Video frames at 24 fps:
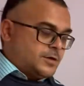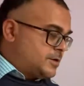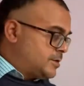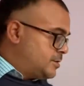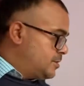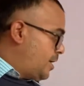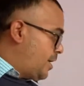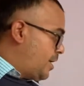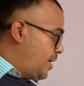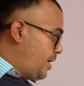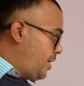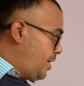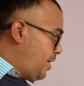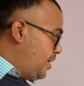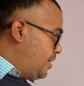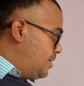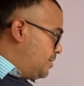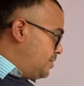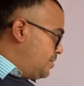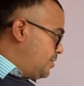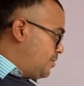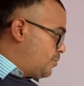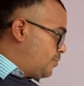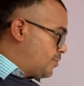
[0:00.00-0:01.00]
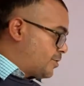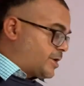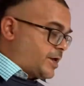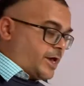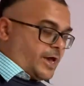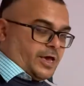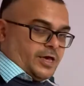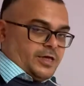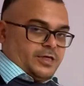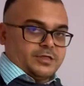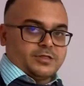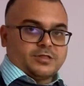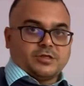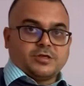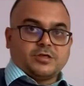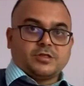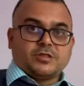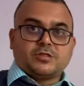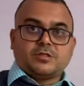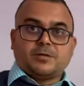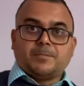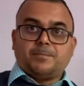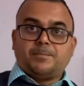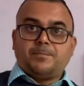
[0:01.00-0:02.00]
The air or gas is
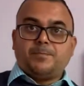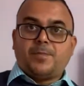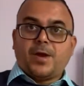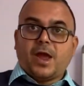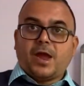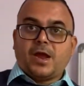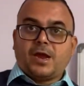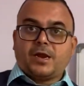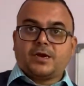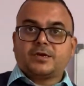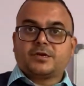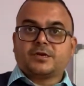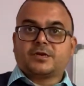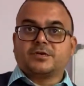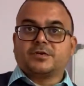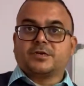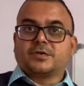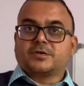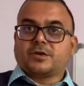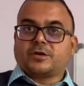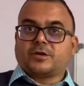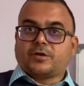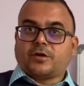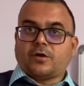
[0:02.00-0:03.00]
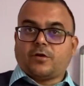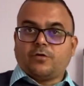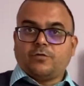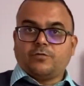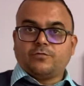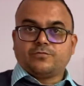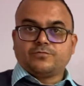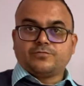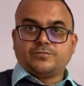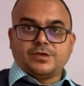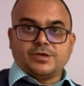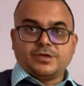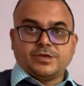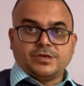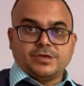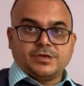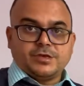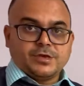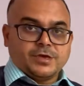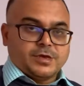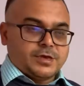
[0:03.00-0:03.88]
the bad conductor of the